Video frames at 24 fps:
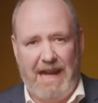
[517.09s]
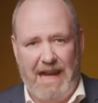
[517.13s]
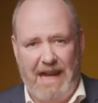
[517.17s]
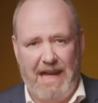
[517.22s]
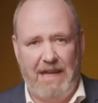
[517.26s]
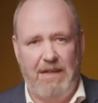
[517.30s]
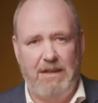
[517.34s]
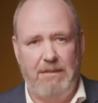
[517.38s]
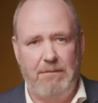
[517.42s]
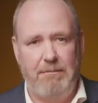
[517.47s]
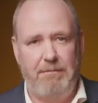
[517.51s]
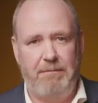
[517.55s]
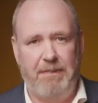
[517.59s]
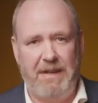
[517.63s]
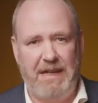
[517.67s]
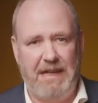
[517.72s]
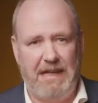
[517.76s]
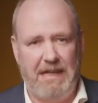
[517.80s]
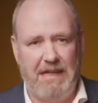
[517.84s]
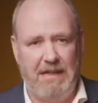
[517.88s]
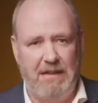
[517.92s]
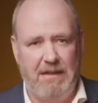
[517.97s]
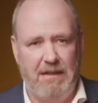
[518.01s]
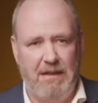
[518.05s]
hadn't
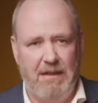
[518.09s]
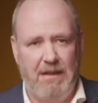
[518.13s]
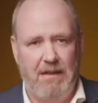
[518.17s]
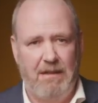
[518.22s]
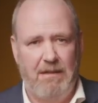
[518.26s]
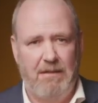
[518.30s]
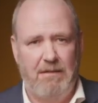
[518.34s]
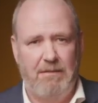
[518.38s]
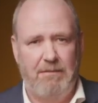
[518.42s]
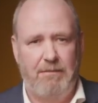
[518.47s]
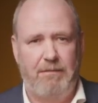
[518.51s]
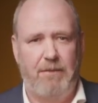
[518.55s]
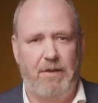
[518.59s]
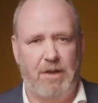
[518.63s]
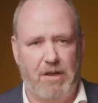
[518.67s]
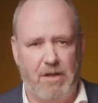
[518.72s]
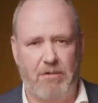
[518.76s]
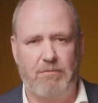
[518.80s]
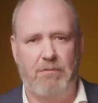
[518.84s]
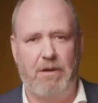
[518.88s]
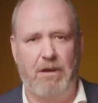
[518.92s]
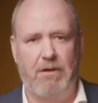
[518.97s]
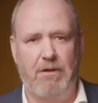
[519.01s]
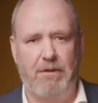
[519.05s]
been for
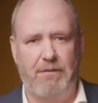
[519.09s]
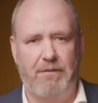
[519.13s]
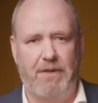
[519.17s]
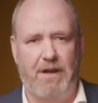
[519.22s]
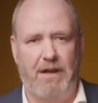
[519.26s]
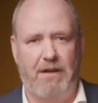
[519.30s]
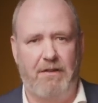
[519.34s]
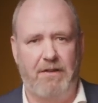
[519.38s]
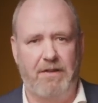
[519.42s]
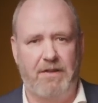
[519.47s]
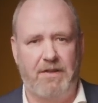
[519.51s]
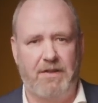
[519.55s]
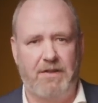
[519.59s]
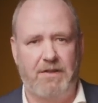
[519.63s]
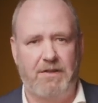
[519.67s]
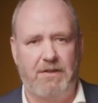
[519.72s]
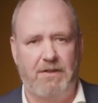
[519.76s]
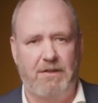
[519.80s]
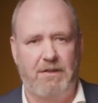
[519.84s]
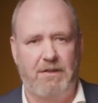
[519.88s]
coronavirus.